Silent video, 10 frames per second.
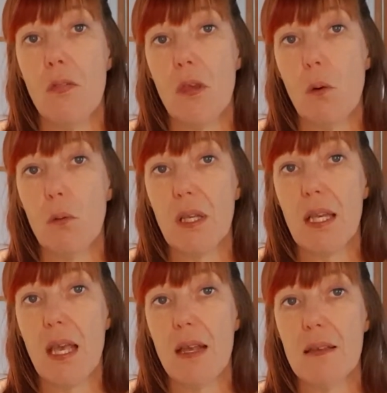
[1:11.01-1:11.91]
The only
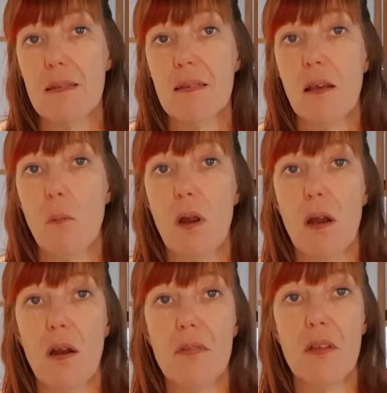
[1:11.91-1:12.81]
case
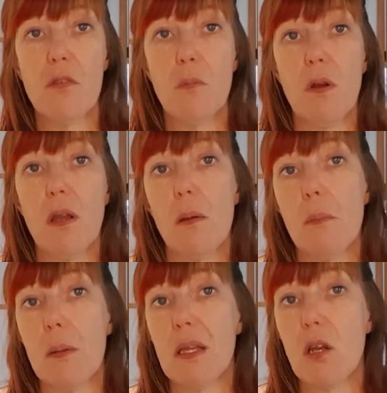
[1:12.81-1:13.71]
where this would
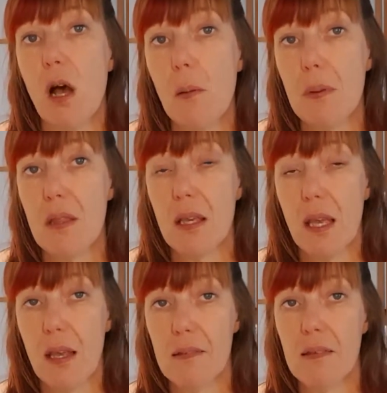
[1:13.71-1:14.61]
maybe not be the
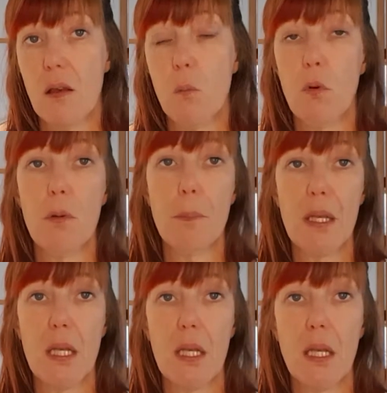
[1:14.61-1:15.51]
case would
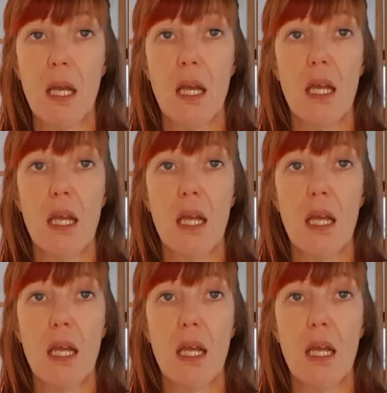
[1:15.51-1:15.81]
be